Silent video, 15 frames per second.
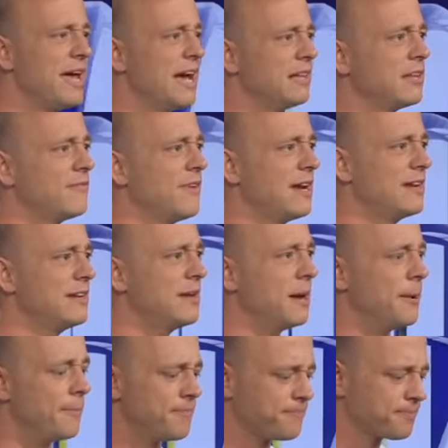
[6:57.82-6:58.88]
elevated
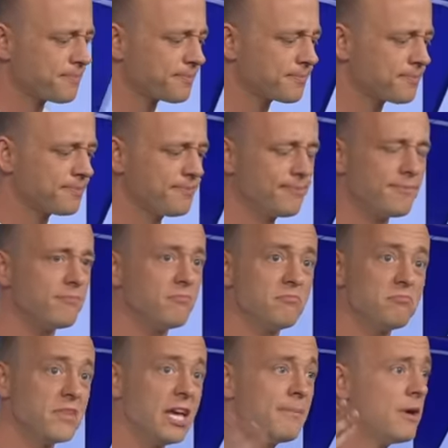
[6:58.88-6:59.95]
him.
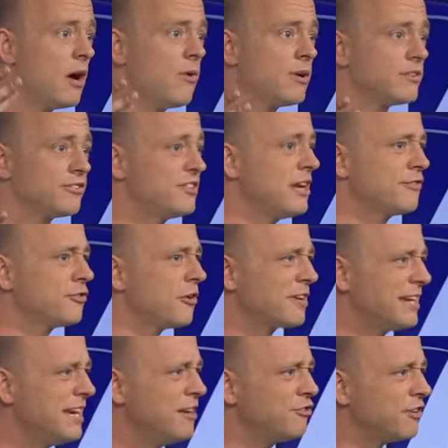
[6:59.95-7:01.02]
Keep going. Steve
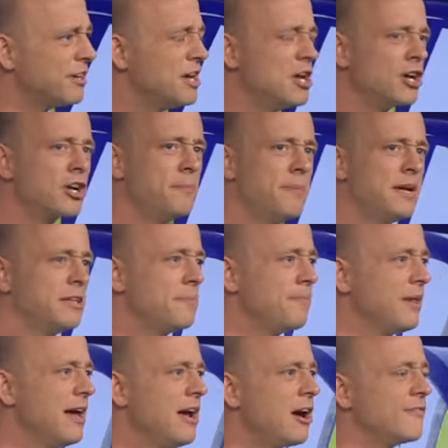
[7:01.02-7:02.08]
Sarkisian could be in the
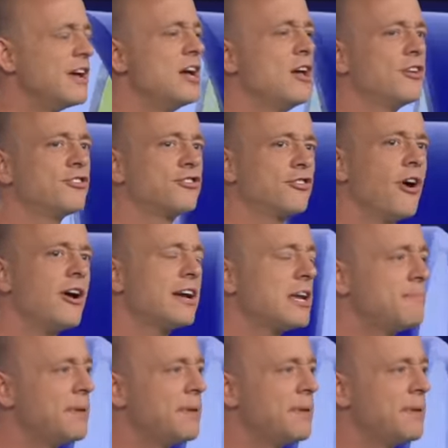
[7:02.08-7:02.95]
playoff. Sark had